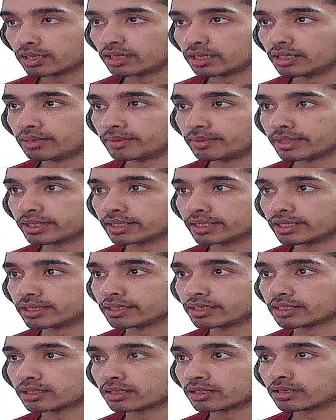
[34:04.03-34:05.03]
element in
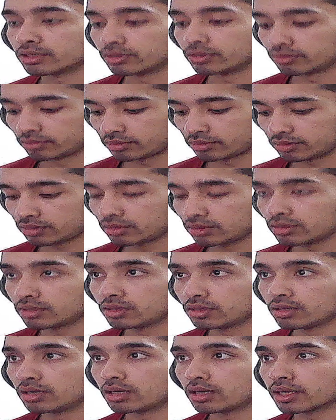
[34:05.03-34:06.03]
queue.
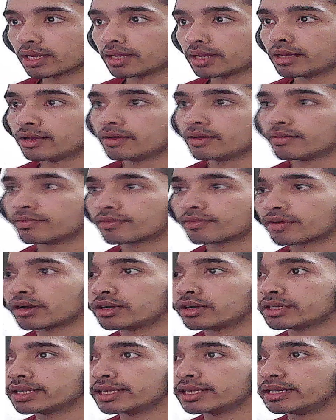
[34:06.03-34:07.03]
Okay,
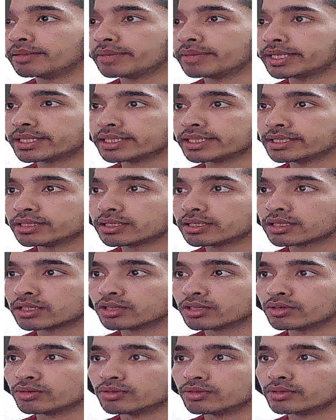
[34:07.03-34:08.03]
front element in queue.